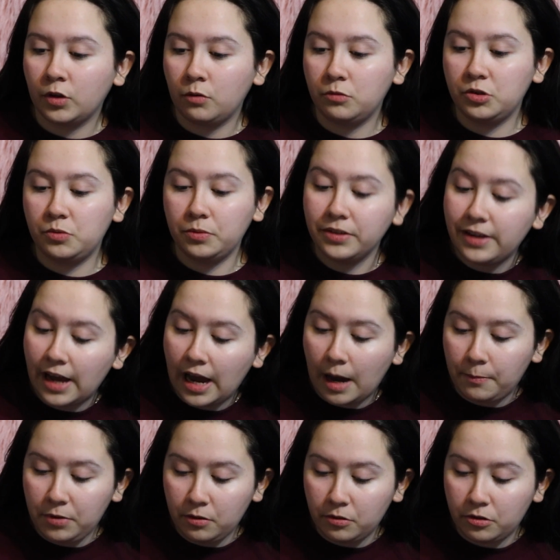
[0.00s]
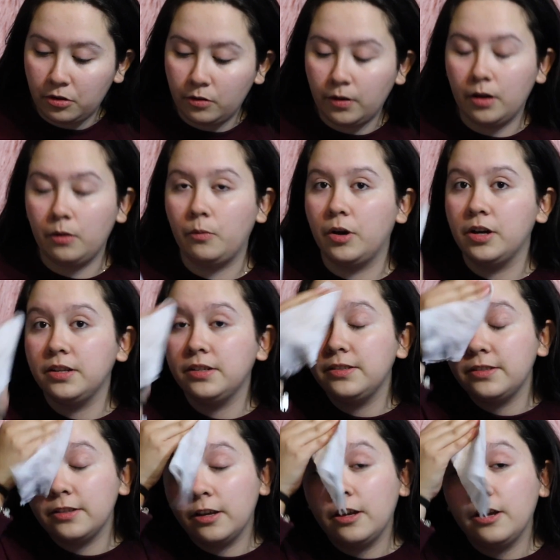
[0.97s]
was really happy with who I
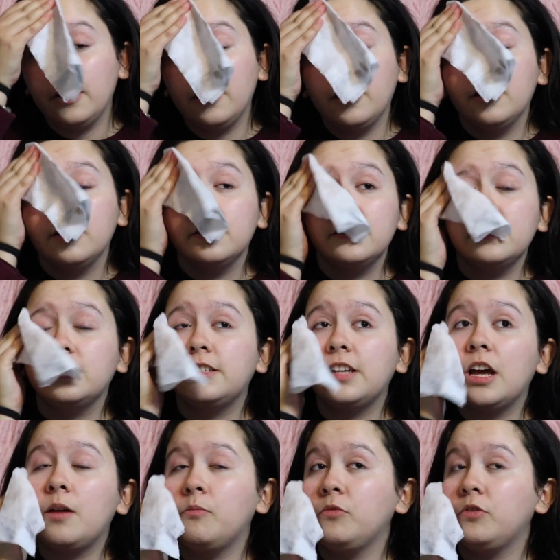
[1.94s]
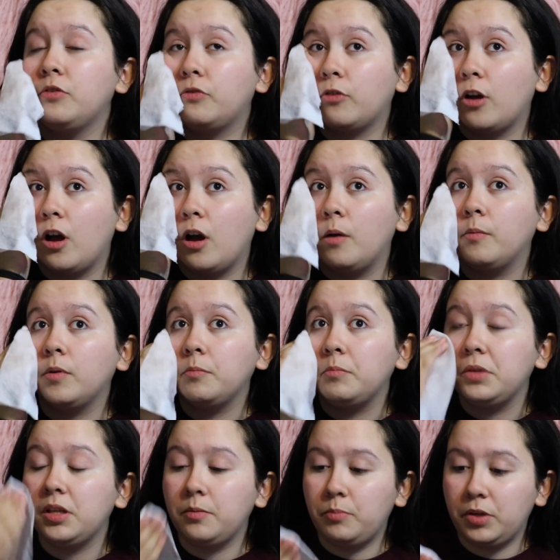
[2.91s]
was stemmed from
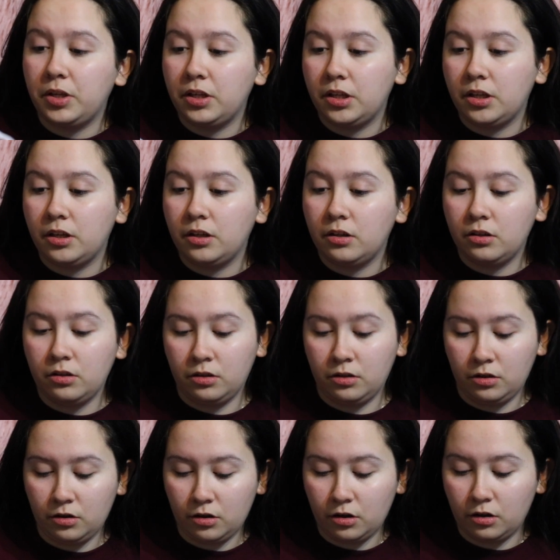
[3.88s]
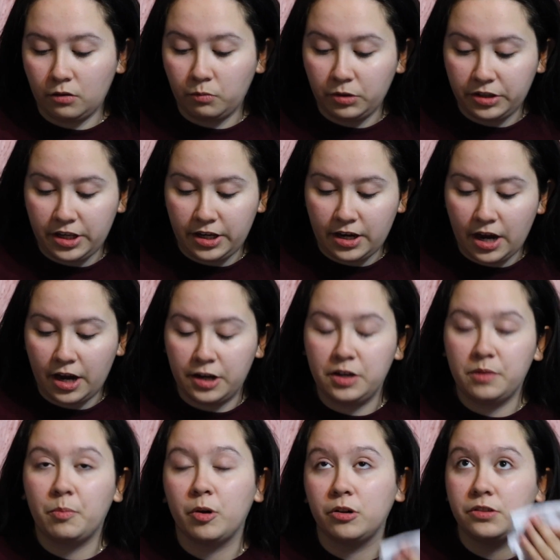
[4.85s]
me being a really
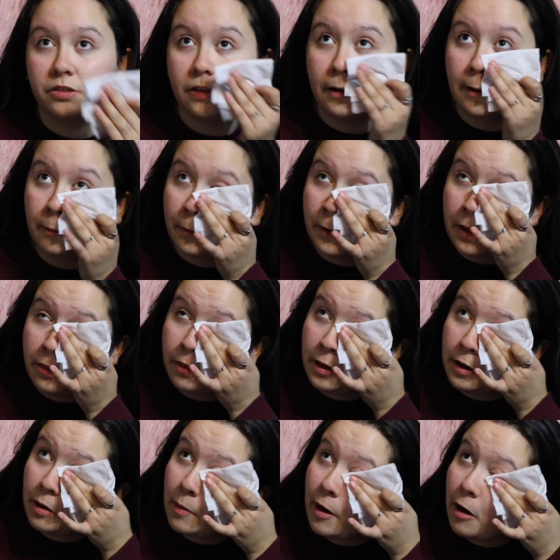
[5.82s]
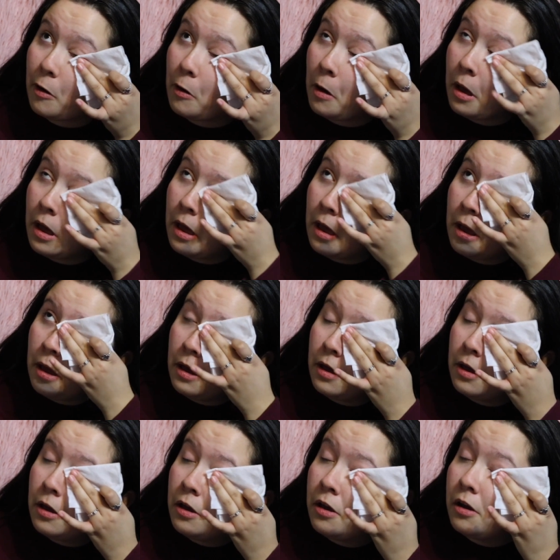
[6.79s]
kind person. And when I think about
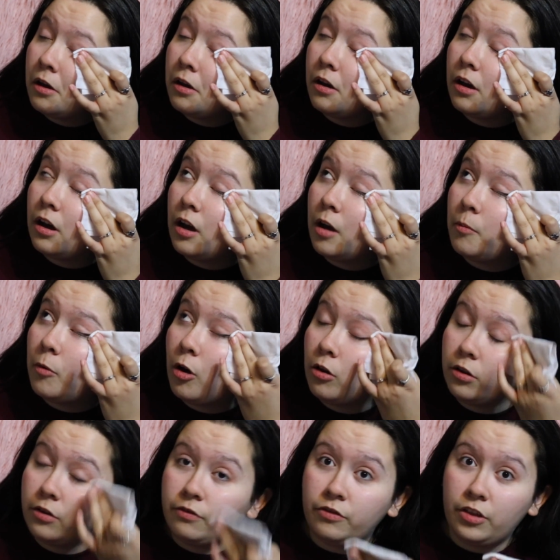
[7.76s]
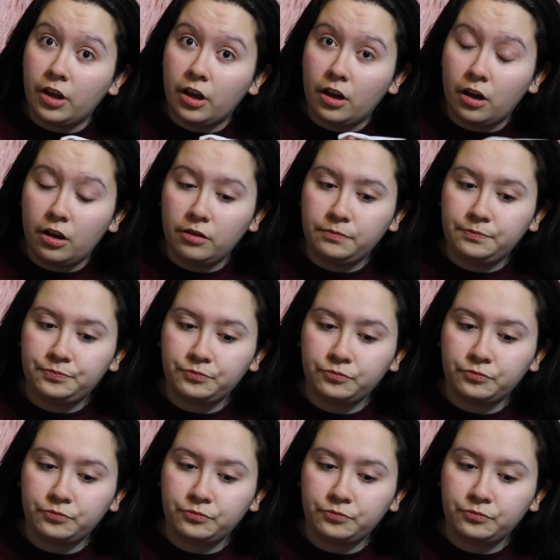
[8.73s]
all of the